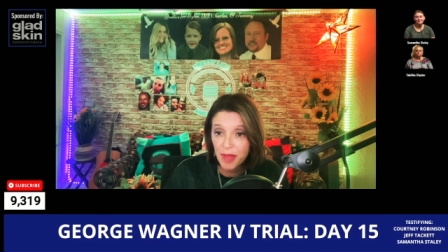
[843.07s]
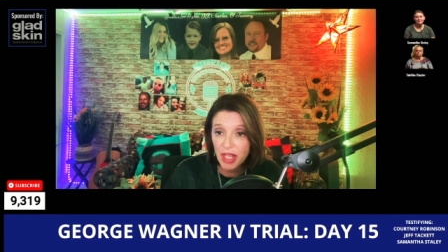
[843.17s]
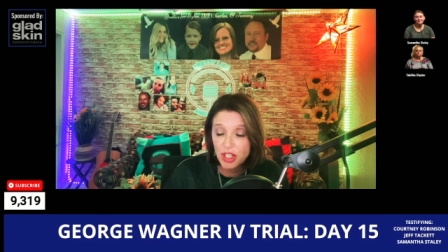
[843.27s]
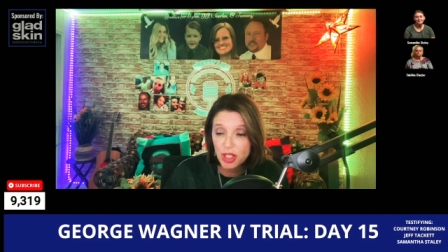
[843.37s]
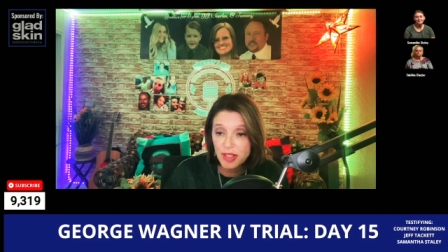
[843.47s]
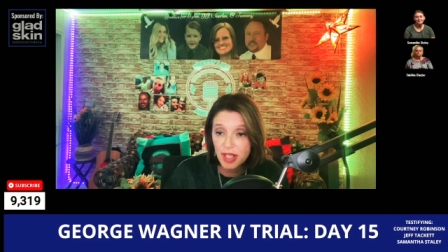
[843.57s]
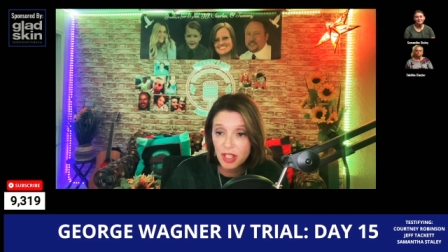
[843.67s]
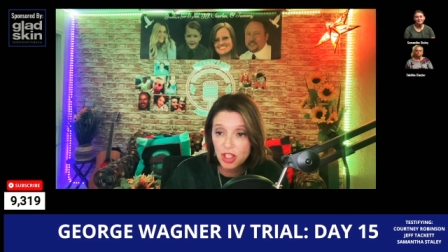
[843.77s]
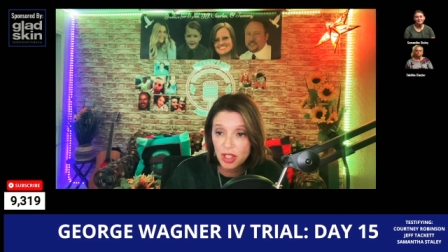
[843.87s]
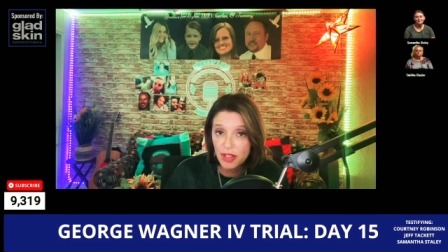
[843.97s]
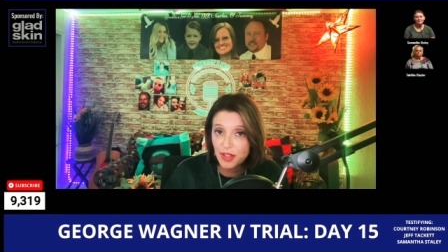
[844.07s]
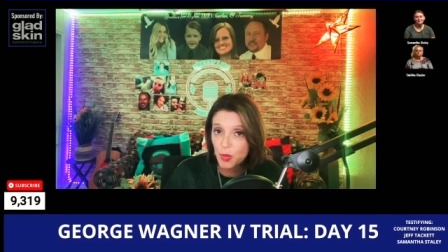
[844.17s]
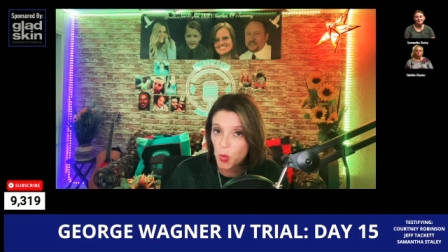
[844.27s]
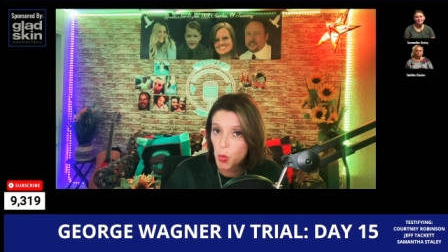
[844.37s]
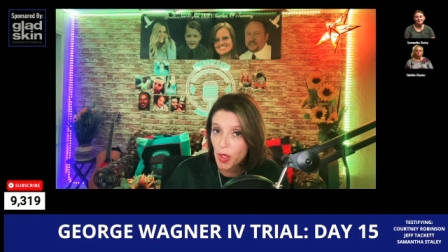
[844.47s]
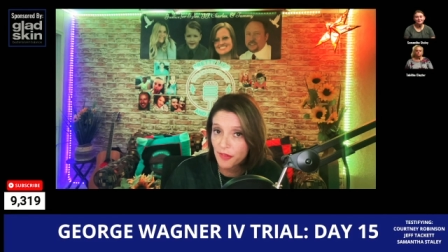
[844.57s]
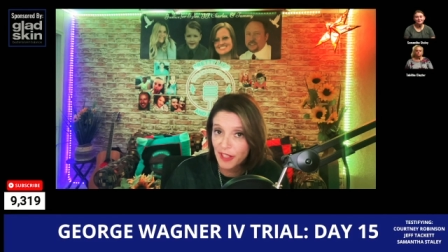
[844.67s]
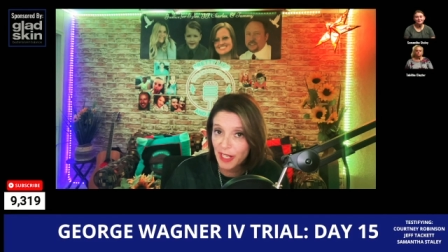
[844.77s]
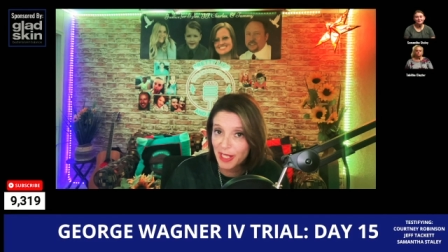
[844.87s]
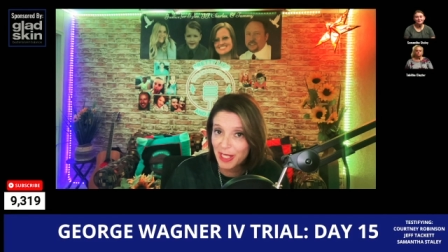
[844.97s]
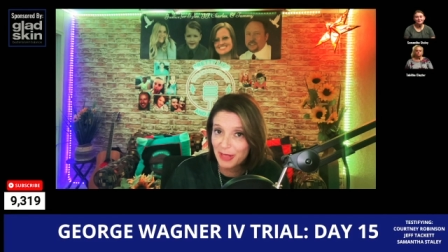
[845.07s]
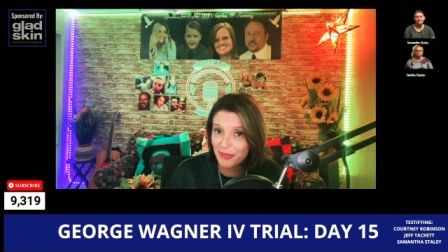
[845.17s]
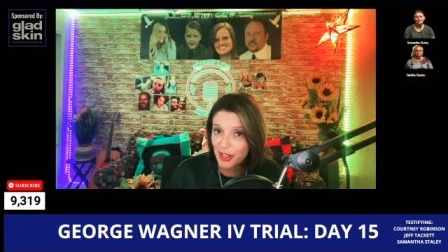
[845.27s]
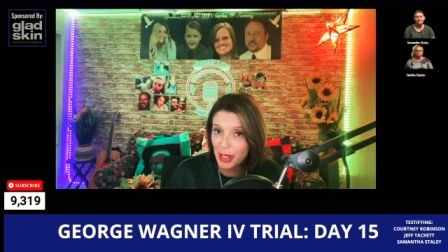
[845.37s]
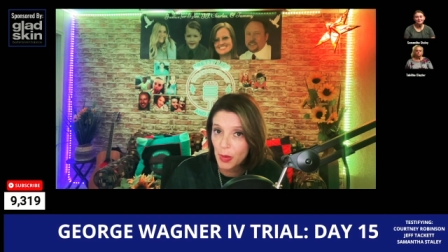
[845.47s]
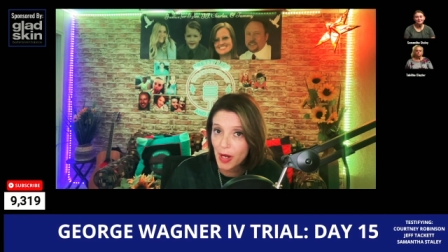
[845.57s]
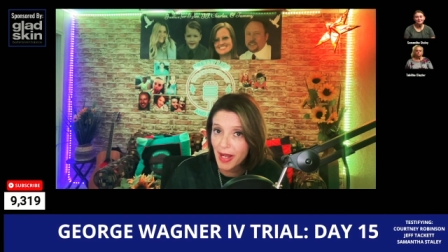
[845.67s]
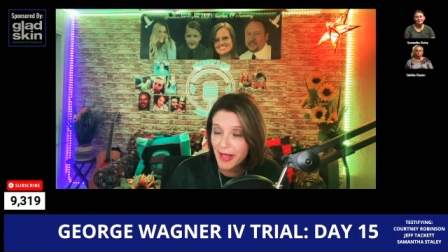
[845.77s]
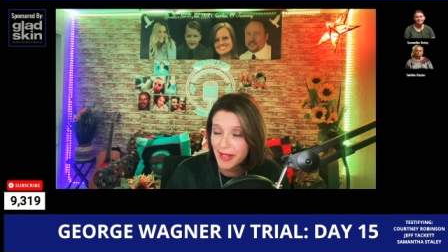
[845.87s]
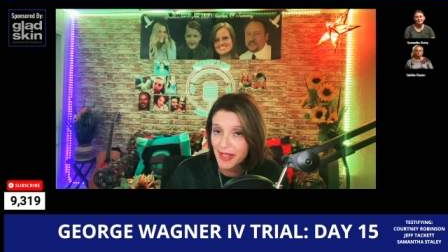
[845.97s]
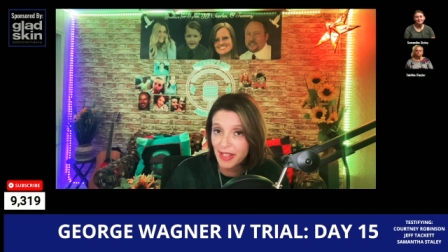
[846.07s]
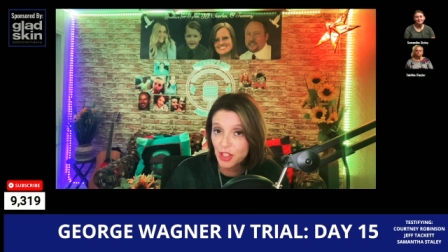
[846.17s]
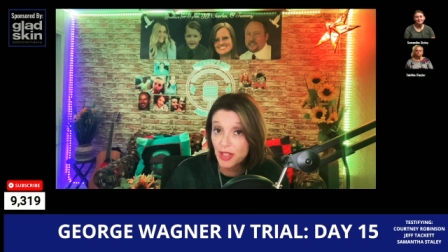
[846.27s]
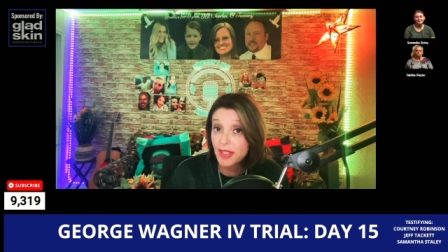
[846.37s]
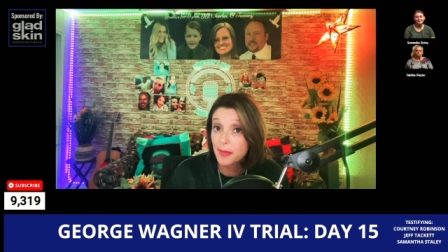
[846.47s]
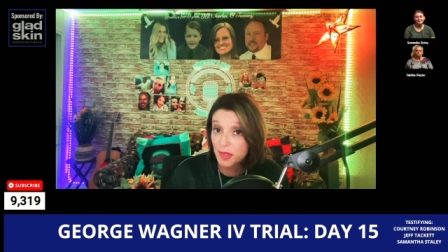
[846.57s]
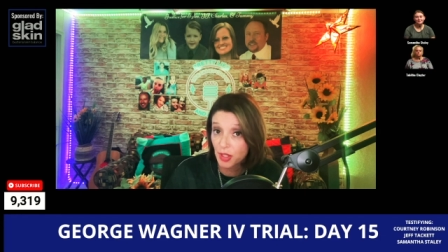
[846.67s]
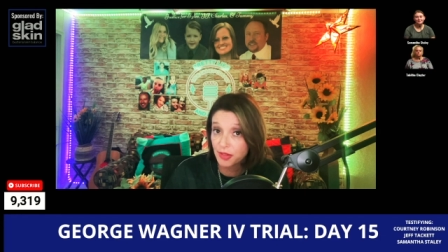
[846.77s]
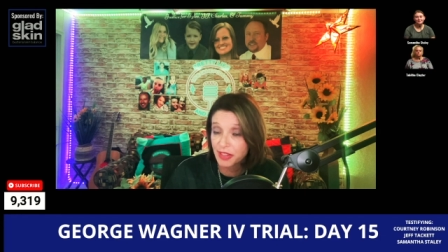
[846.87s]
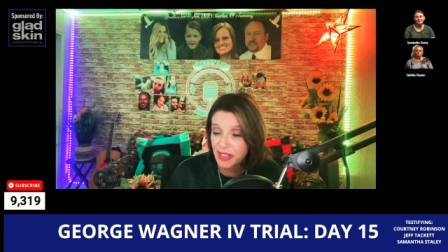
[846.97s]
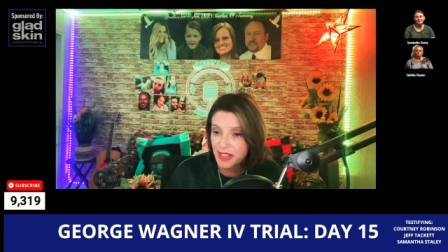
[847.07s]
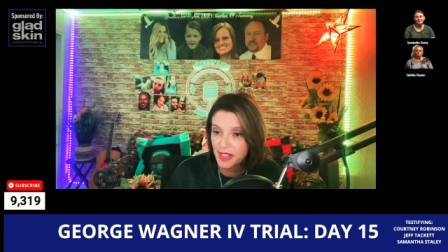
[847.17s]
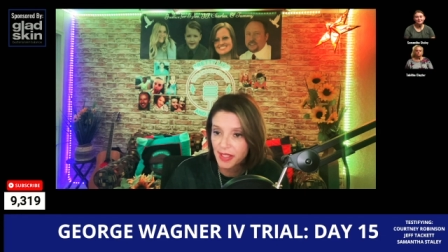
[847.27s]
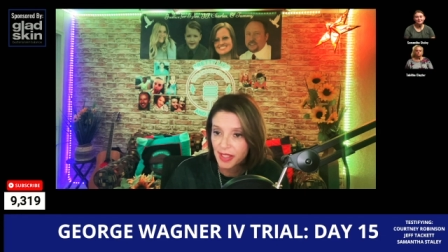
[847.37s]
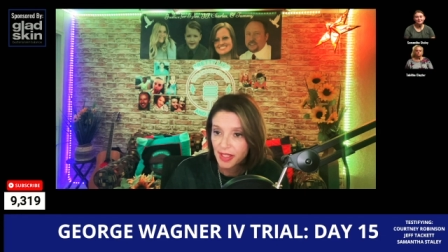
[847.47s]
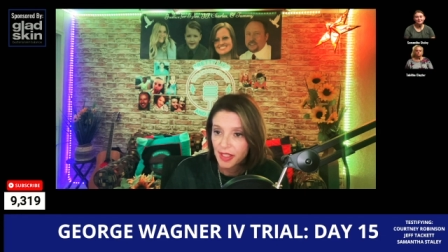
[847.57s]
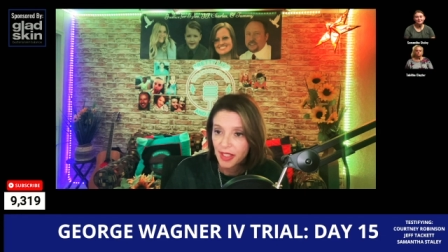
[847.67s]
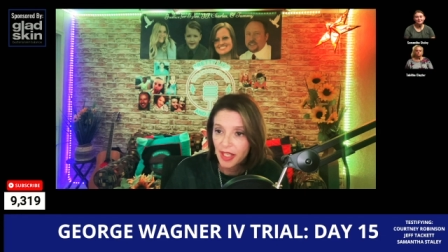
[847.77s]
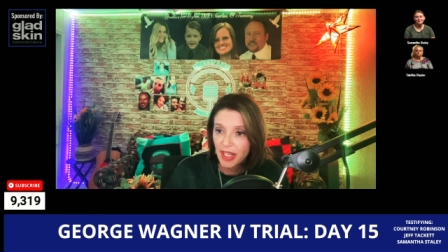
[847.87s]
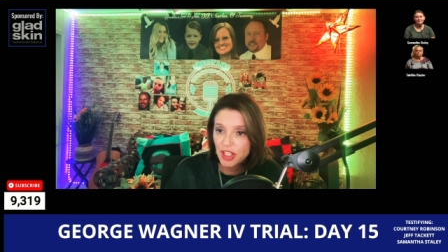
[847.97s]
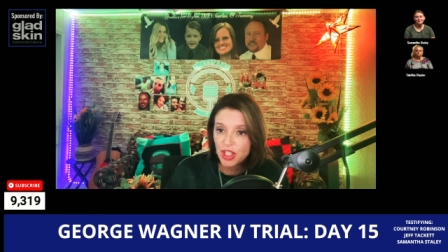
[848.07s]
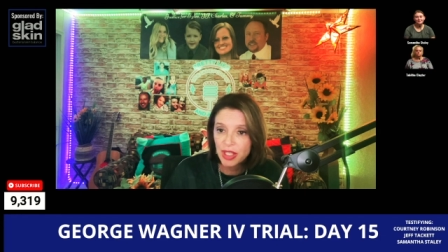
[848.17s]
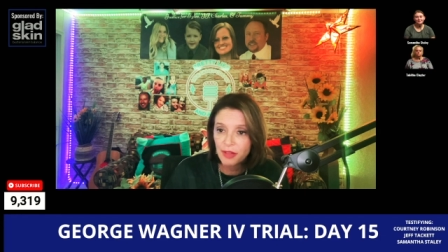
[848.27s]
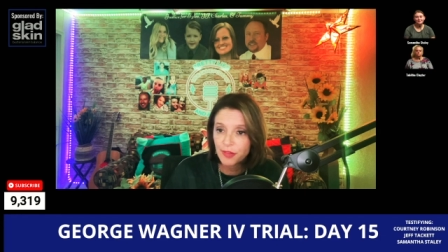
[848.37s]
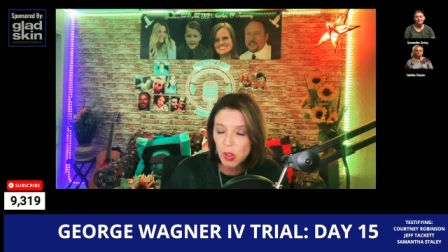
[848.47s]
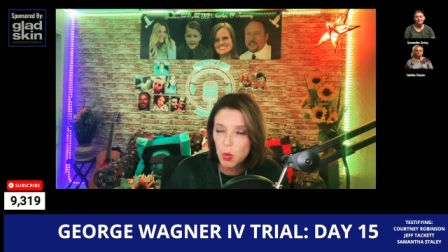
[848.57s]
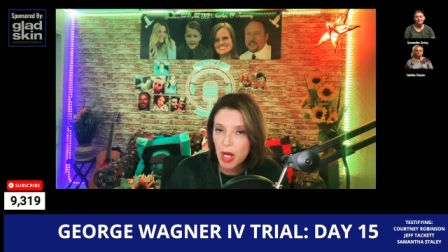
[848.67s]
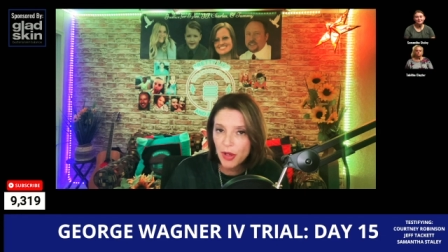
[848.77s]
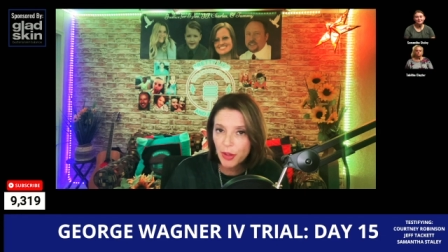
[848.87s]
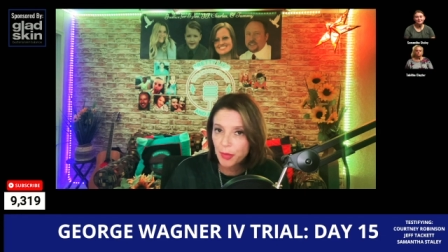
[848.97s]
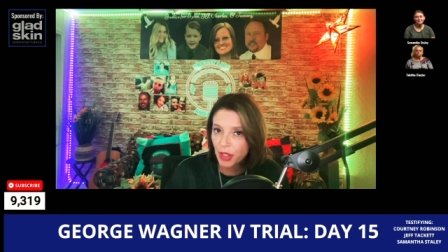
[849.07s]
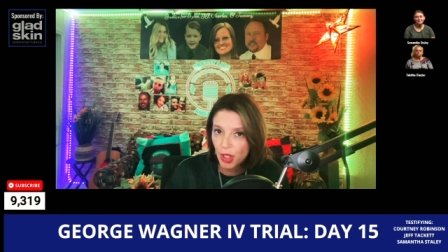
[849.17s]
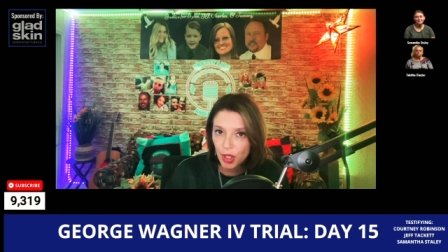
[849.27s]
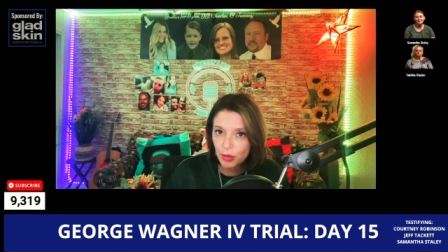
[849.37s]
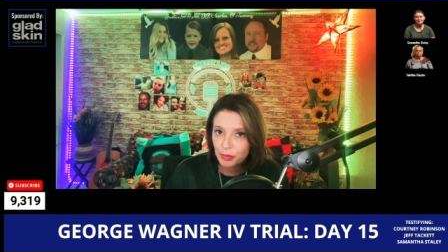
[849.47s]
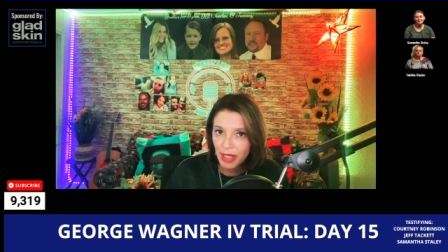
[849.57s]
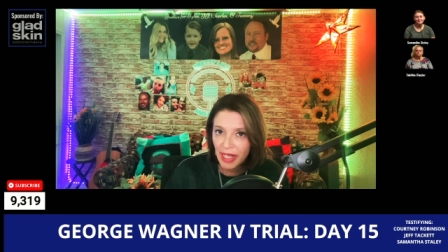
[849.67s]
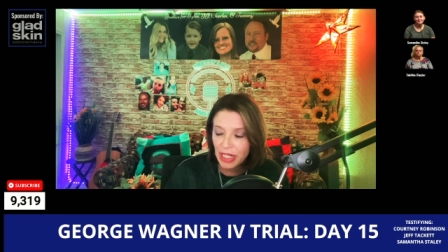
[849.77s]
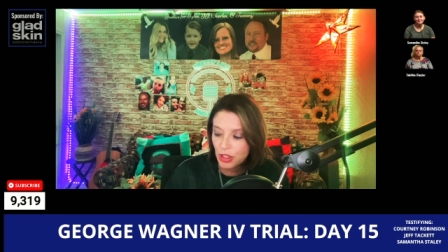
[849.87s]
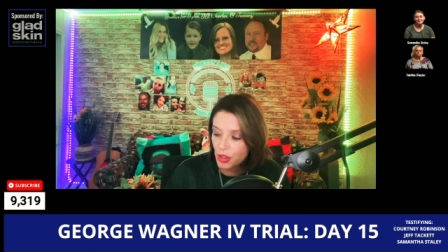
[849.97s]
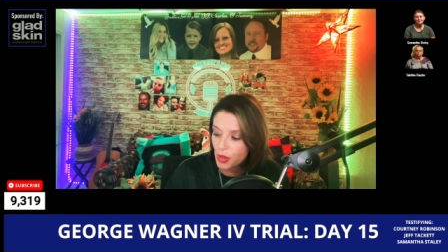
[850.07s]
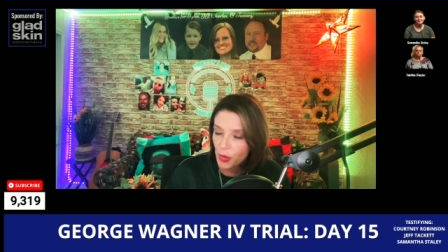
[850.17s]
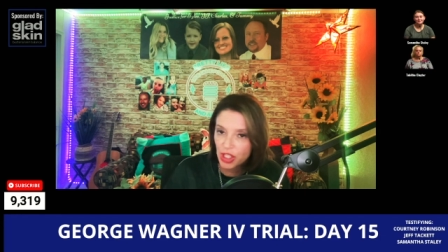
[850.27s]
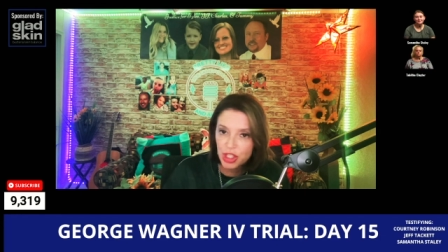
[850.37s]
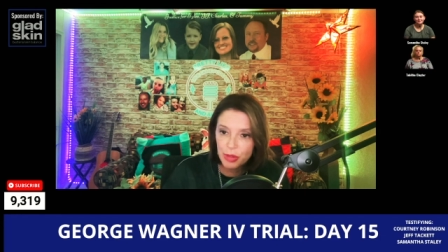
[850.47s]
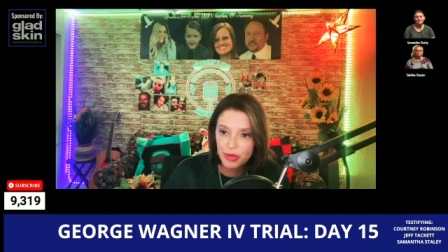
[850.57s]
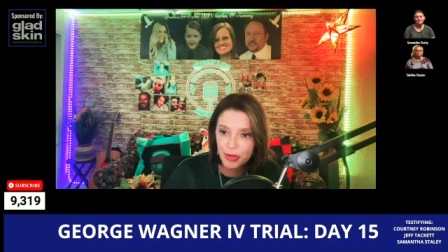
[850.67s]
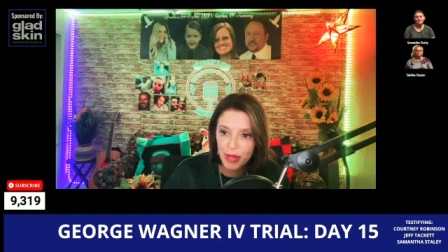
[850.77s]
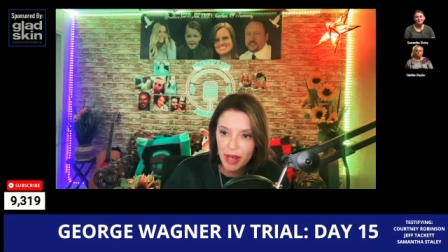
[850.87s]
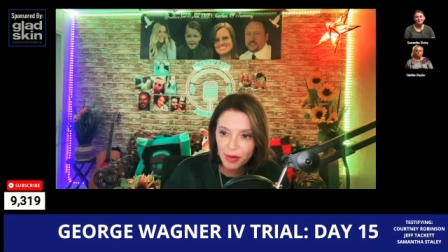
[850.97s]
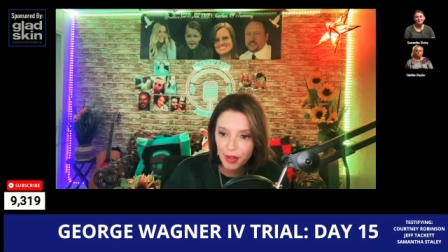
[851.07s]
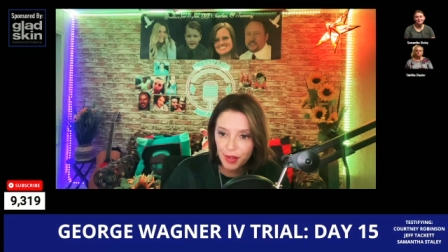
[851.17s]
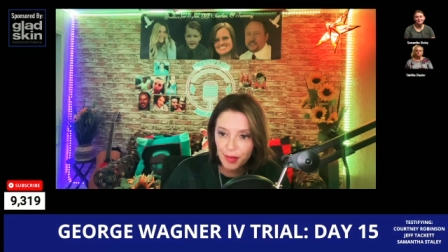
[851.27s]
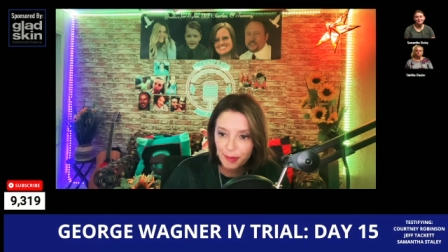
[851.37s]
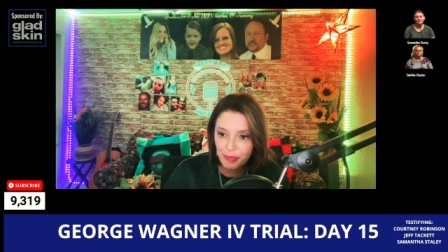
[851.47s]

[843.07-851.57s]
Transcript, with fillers: And she said she's one of a kind, very quiet, and she said observant. And she didn't feel welcomed at all by Angela when she was around her.